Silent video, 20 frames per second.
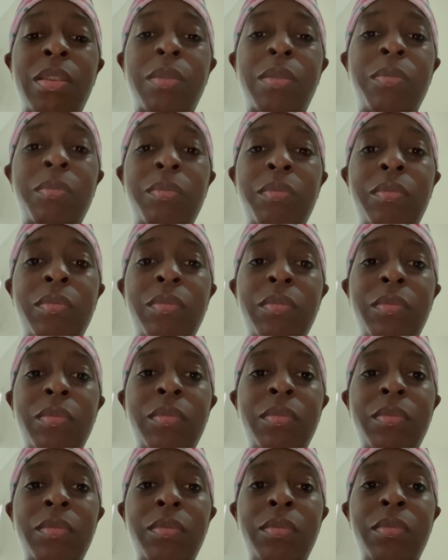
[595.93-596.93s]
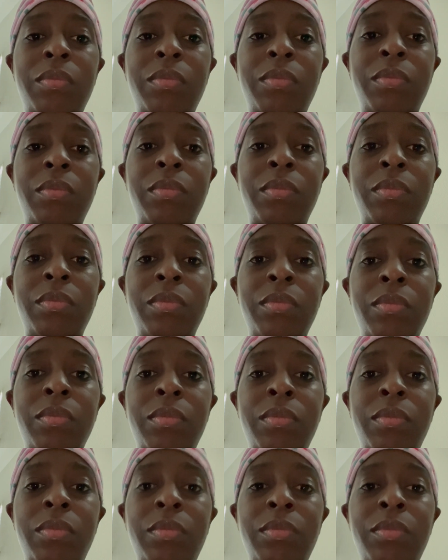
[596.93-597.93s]

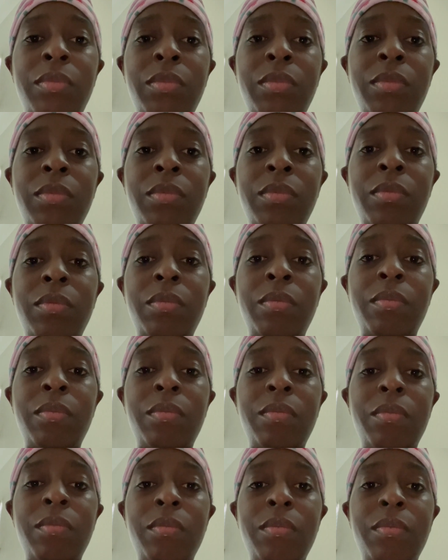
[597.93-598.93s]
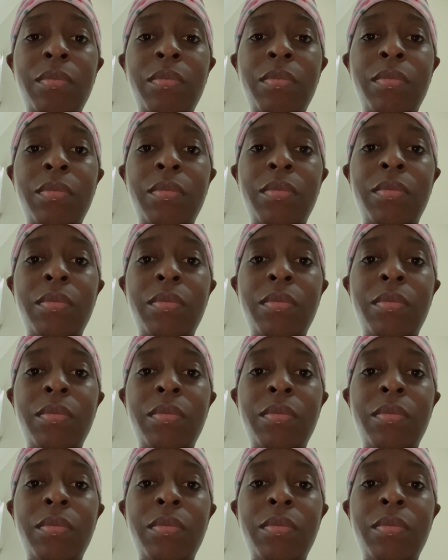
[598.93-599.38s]
Nothing is said.